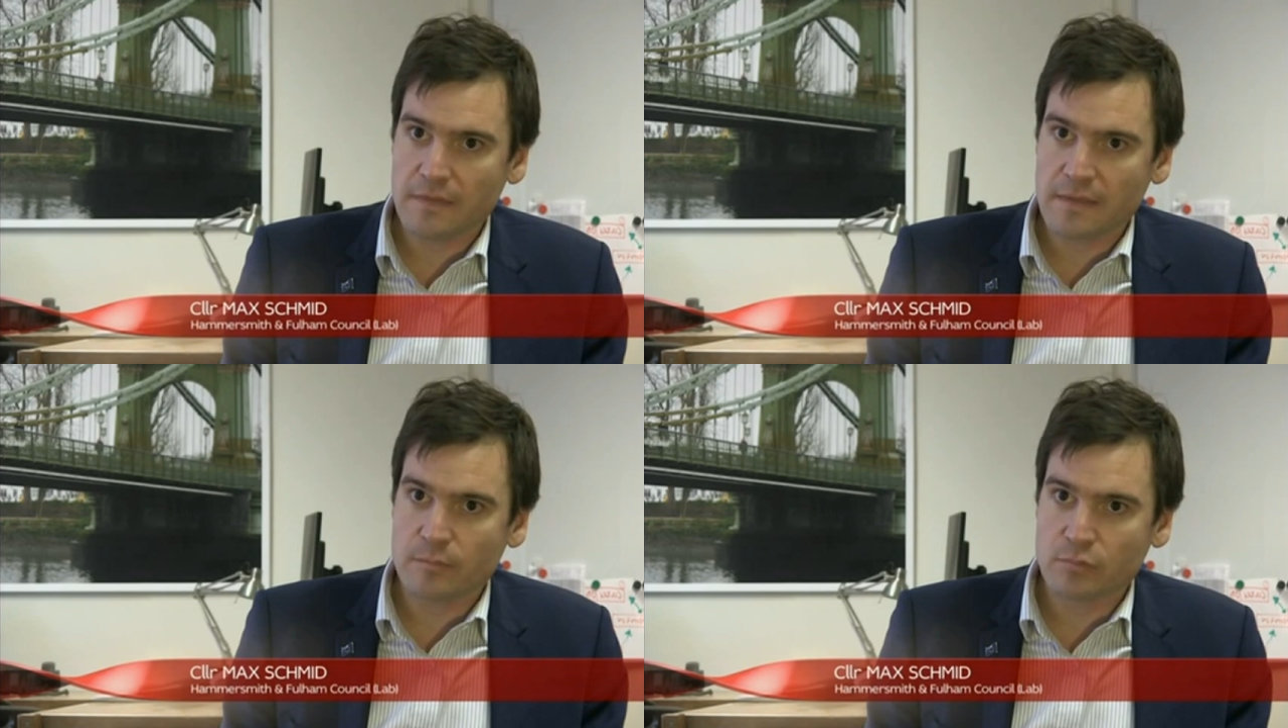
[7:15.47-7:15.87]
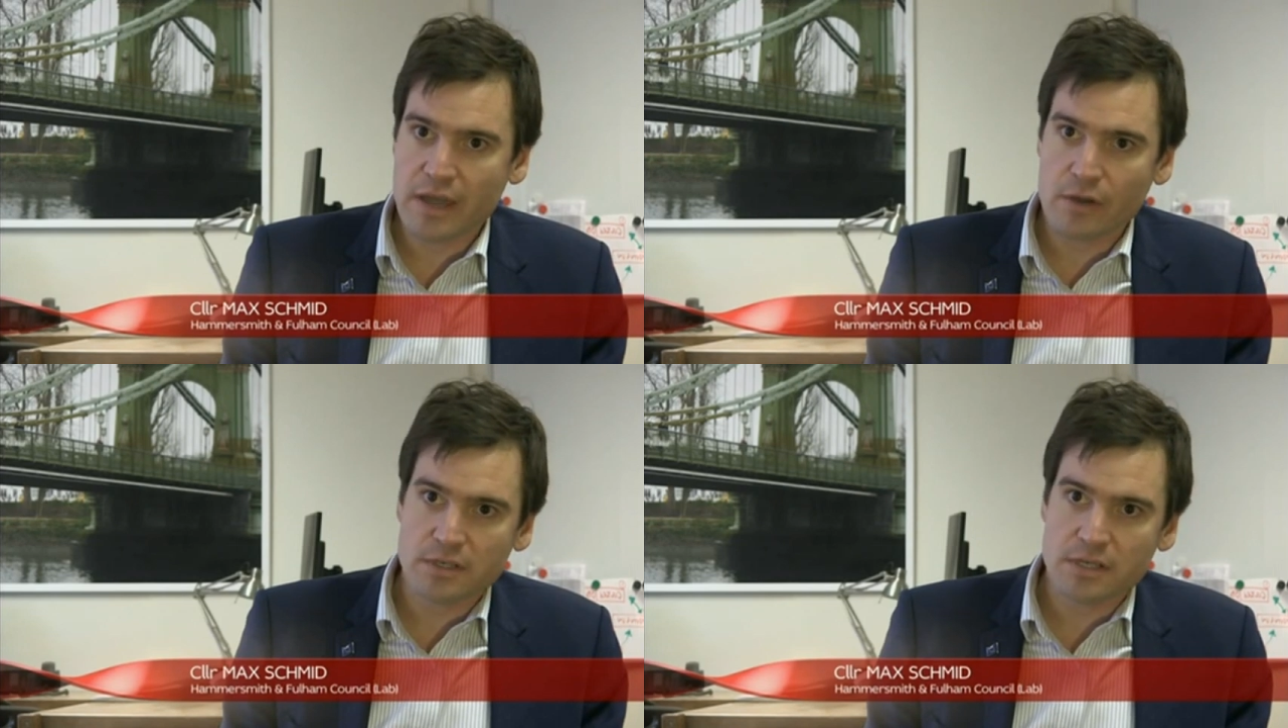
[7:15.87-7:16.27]
and then
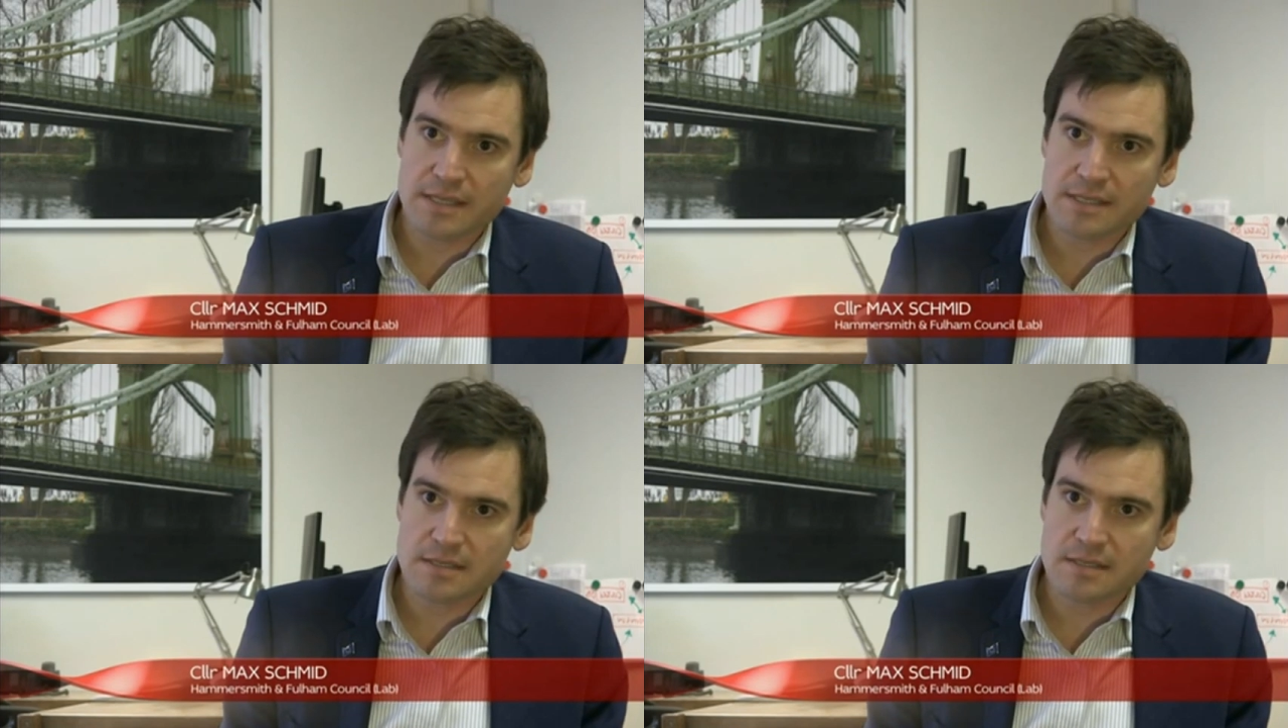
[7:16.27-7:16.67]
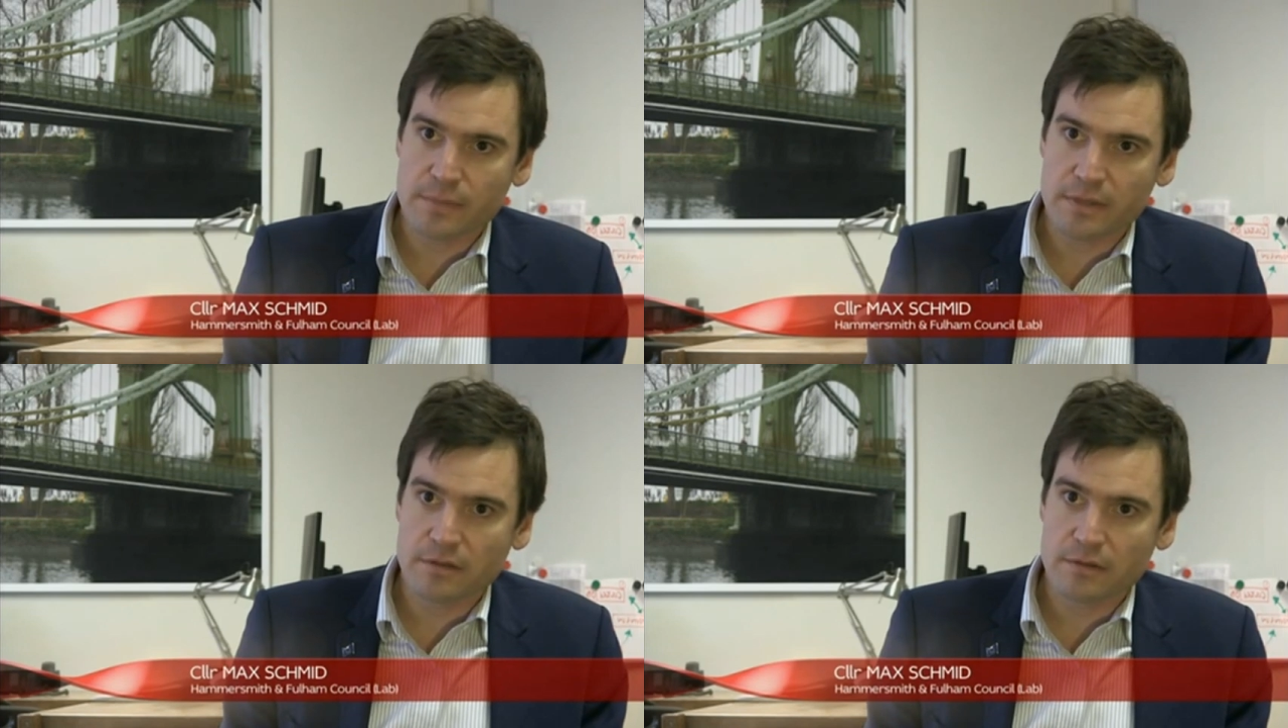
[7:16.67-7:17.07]
prioritises the
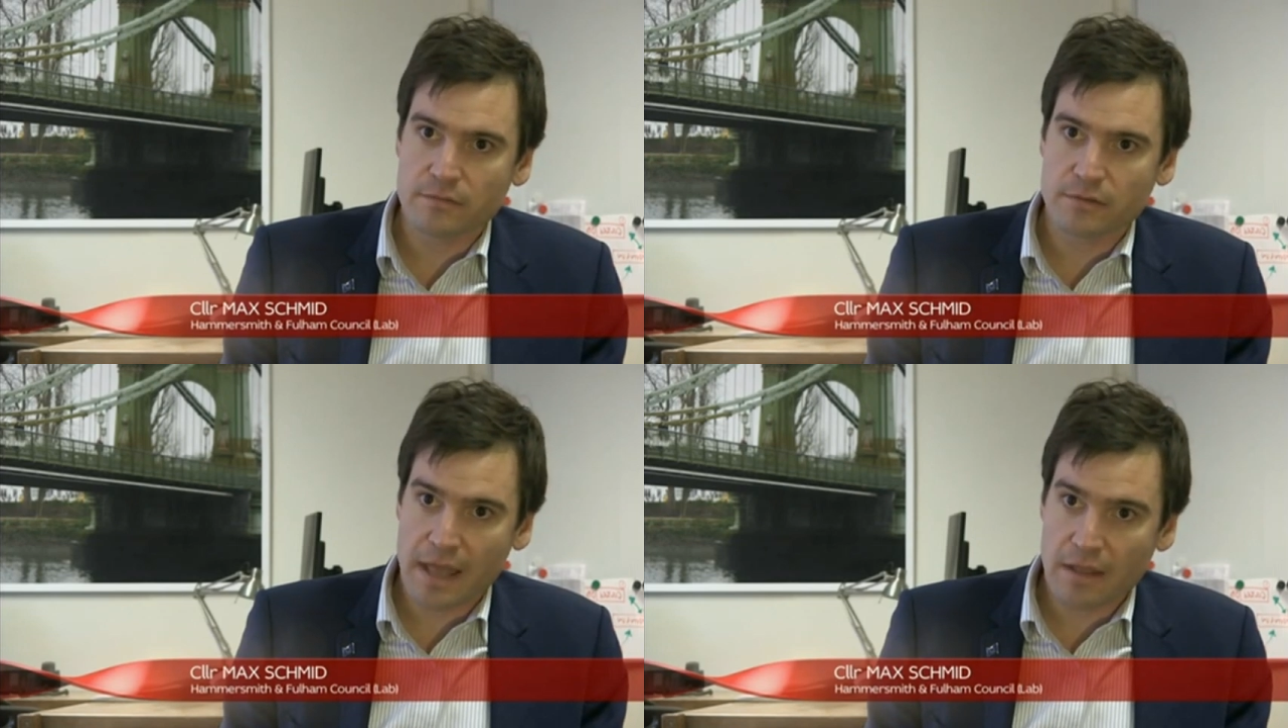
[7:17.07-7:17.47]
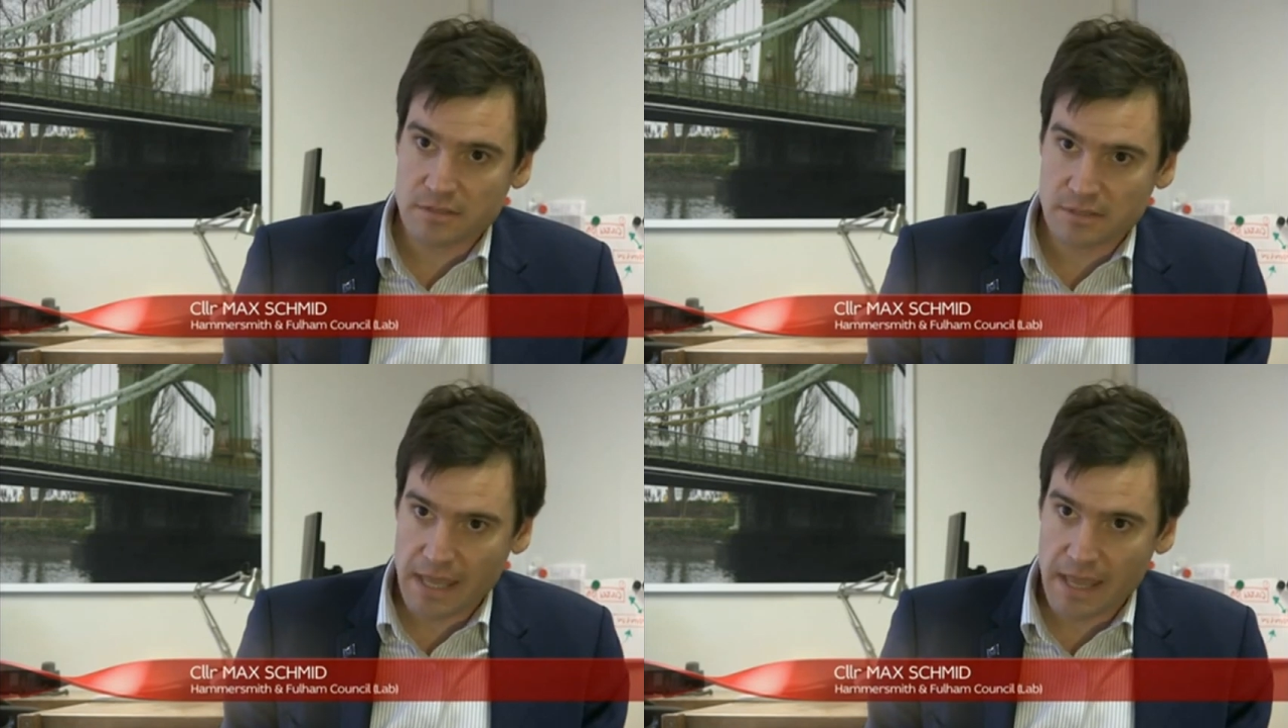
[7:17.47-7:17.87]
bill for council